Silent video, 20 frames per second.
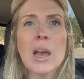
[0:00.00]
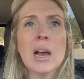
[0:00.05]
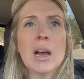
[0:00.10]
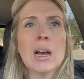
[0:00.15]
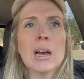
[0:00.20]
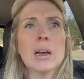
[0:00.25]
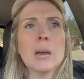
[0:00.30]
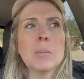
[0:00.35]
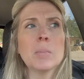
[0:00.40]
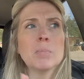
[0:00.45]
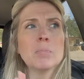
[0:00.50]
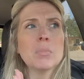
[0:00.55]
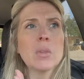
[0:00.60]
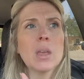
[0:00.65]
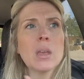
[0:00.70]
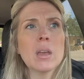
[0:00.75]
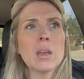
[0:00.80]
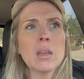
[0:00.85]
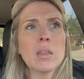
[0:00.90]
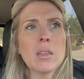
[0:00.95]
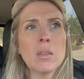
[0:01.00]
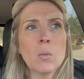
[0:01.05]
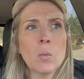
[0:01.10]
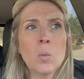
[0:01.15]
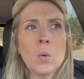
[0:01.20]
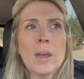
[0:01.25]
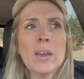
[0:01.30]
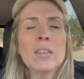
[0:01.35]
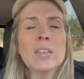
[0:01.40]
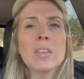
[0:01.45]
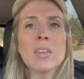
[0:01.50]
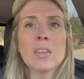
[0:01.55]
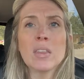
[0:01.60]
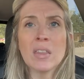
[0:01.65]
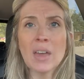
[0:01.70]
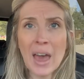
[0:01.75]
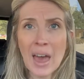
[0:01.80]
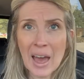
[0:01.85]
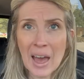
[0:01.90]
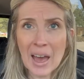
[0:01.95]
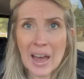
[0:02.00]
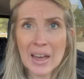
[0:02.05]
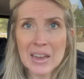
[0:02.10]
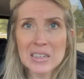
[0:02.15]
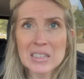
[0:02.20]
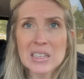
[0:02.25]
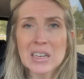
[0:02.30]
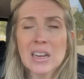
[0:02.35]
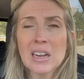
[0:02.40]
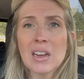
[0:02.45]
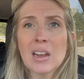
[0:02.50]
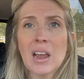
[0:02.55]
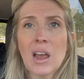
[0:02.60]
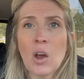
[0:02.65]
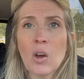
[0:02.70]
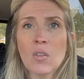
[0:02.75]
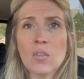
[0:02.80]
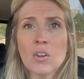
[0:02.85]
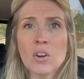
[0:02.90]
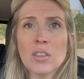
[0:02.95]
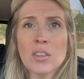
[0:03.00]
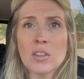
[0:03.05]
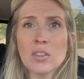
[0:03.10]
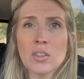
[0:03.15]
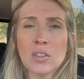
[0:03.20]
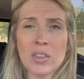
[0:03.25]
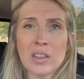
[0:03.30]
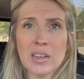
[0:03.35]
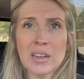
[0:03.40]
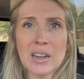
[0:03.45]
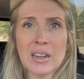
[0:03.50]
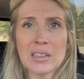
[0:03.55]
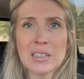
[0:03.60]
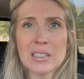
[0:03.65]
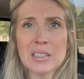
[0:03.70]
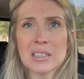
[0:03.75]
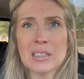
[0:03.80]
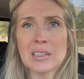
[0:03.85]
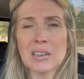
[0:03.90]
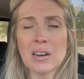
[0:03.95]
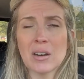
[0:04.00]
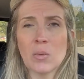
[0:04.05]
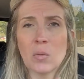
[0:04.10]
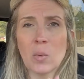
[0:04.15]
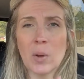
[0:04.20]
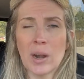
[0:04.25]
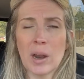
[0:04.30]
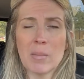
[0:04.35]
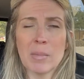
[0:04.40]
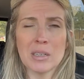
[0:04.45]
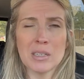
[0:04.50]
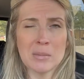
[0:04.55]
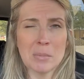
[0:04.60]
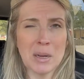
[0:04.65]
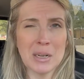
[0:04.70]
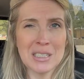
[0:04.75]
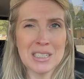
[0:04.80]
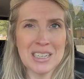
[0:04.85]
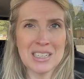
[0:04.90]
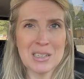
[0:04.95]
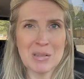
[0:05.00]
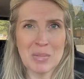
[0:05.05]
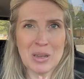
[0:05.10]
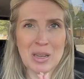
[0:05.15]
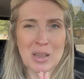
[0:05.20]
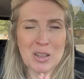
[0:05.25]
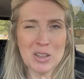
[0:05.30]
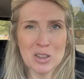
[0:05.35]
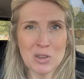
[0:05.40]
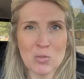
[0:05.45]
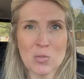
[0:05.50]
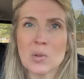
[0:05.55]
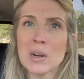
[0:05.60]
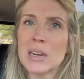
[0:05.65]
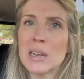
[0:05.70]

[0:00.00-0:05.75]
Um, with that, over the, the next what I'm expecting to be three